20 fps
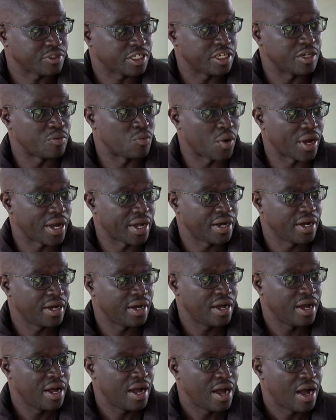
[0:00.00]
Mwea,
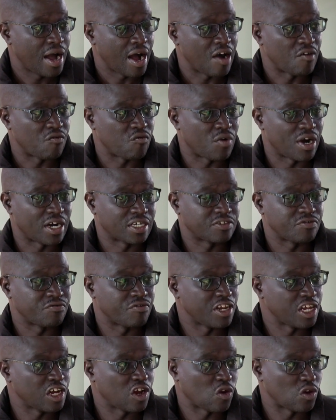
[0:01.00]
I've worked
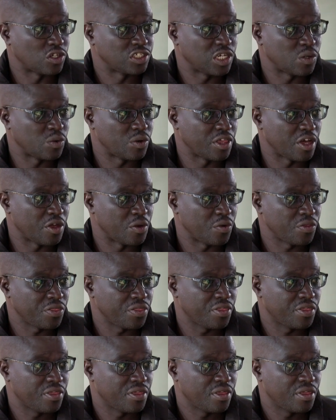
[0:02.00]
very closely with the youth.